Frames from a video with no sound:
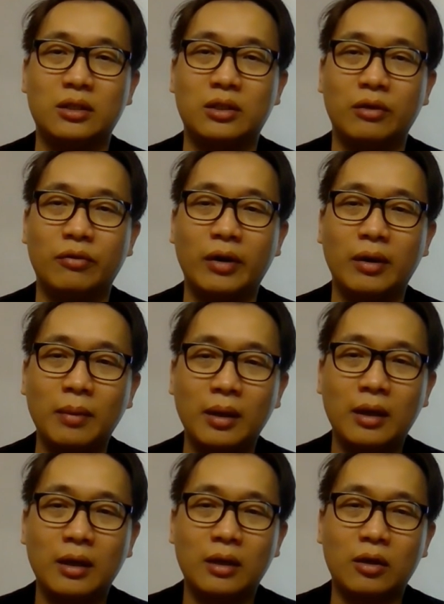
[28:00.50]
Ethereum.
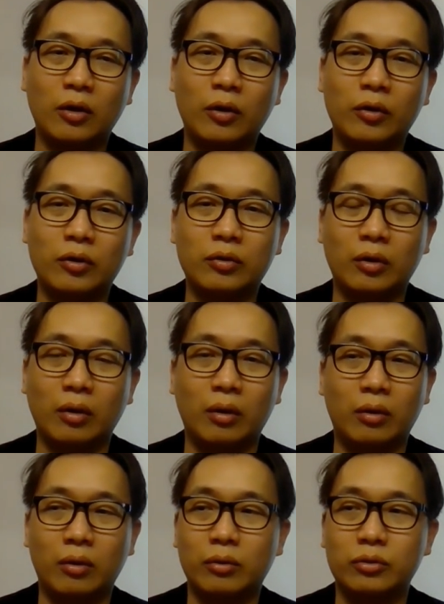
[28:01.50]
You know, you could
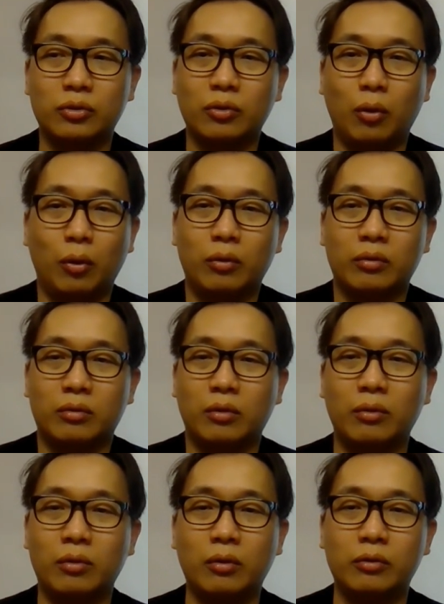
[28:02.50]
also
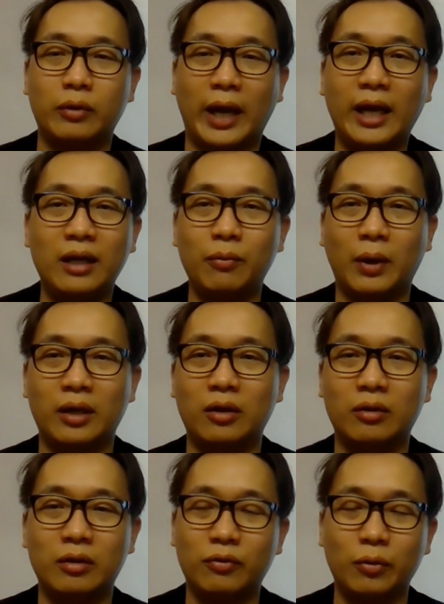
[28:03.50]
go to anyone. You
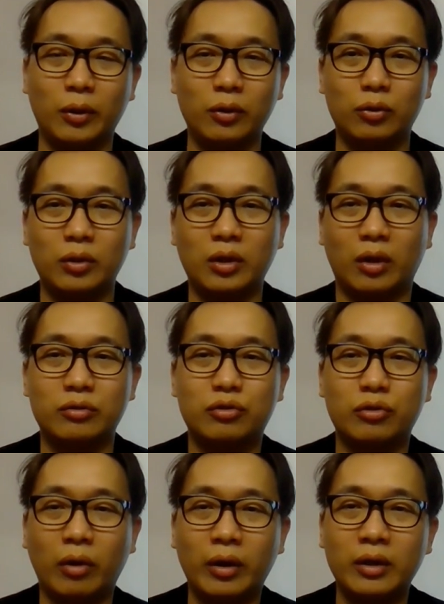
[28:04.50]
know, if you want to do it on
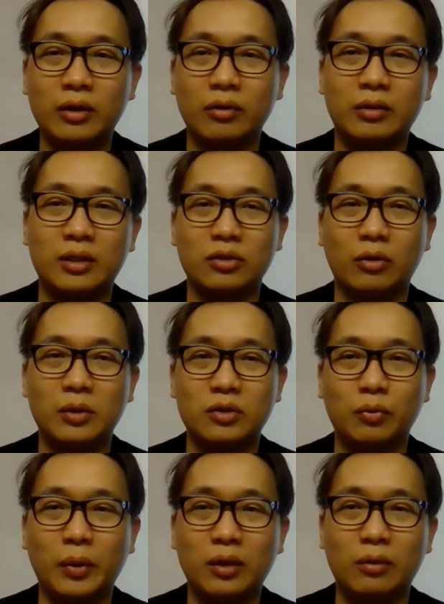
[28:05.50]
Tron, you know, there's always a
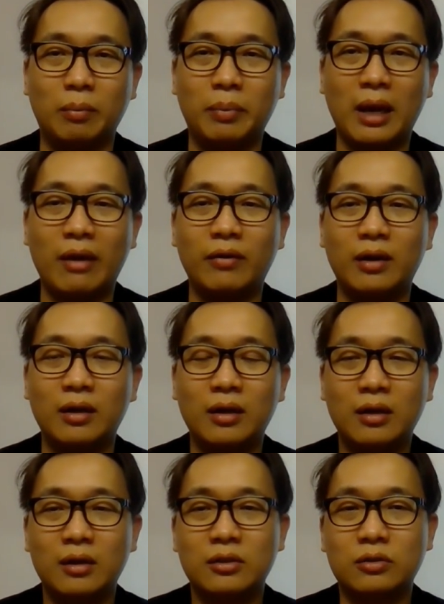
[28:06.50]
way to pair it
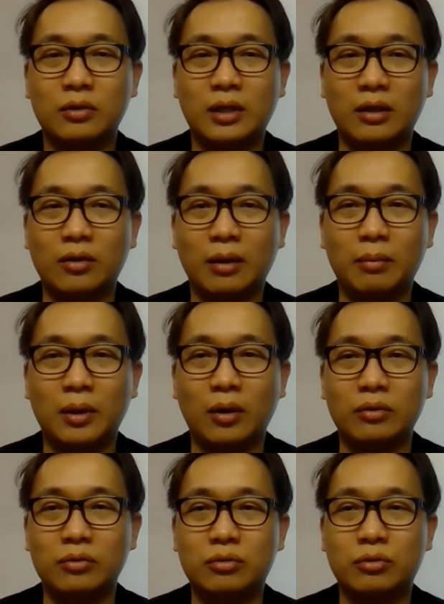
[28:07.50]
so that you can be
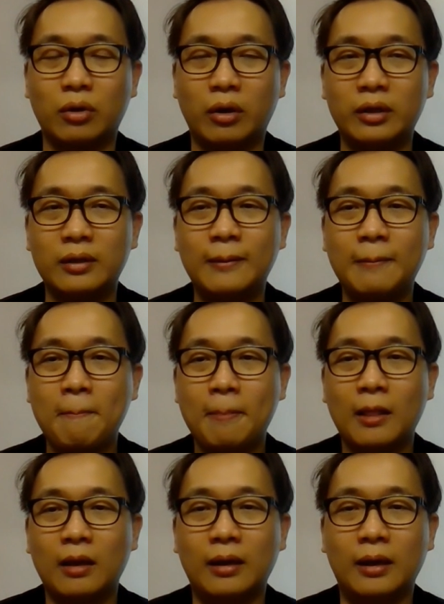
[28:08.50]
on Tron.
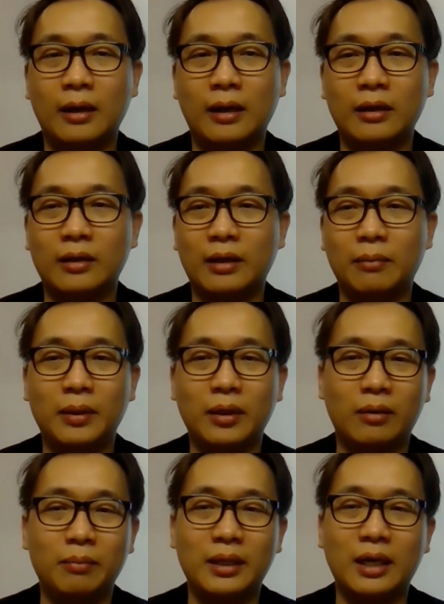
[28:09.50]
You can be
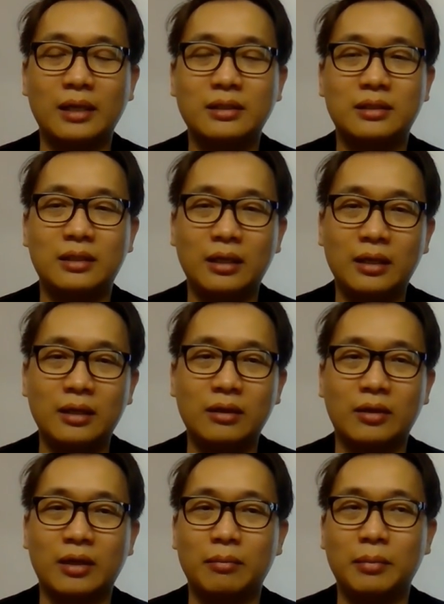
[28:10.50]
on BSC,
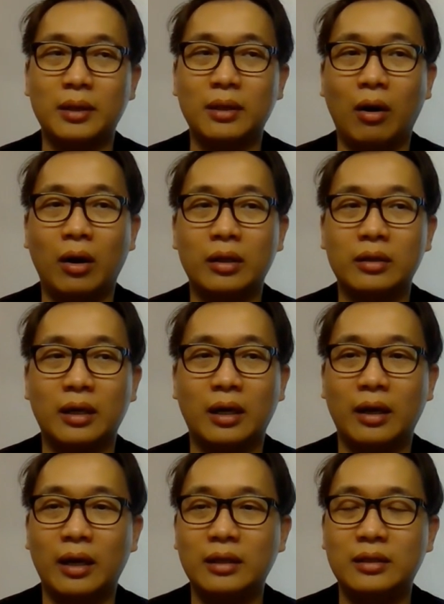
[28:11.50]
you can be on
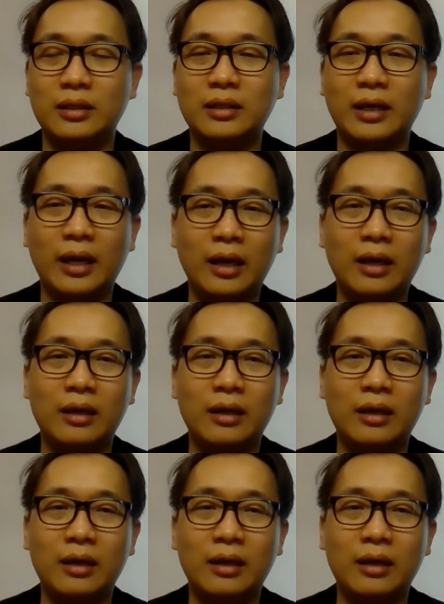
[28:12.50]
ADA,